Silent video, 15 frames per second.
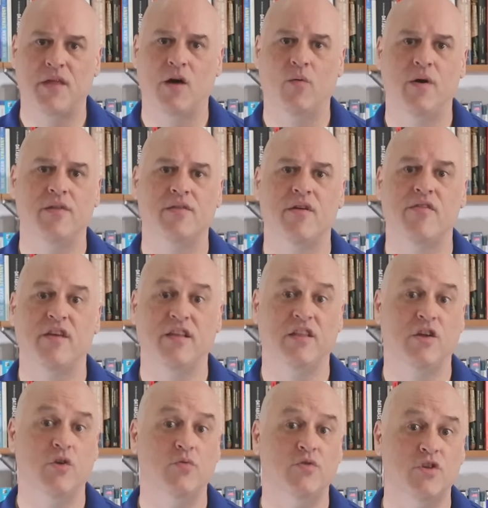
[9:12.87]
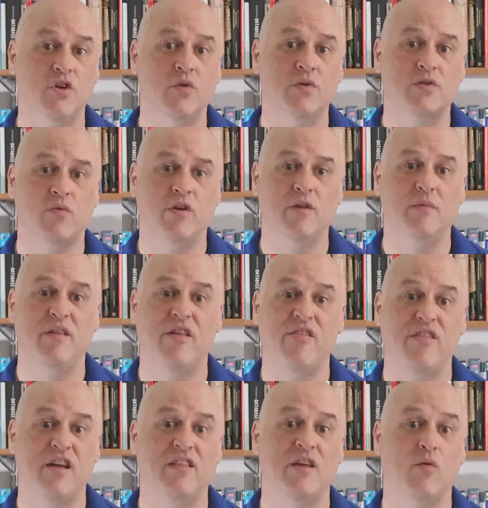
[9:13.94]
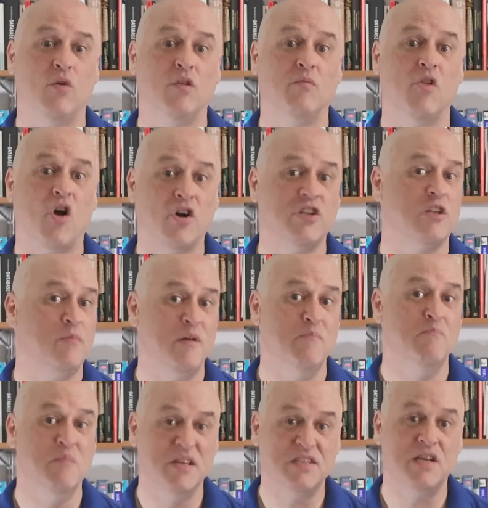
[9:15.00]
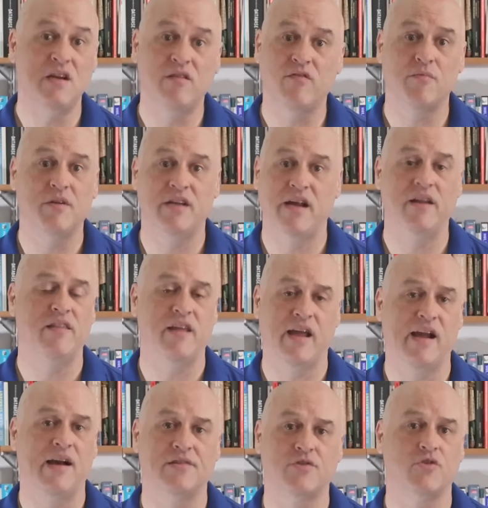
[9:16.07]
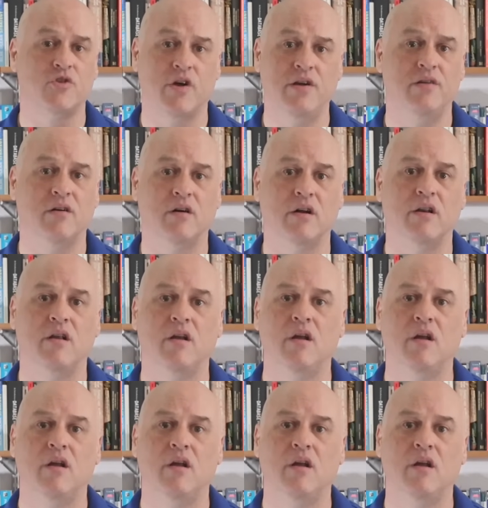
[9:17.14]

That way, the thing that you do is going to be the thing that will largely be missing from the data the AIs are trained on.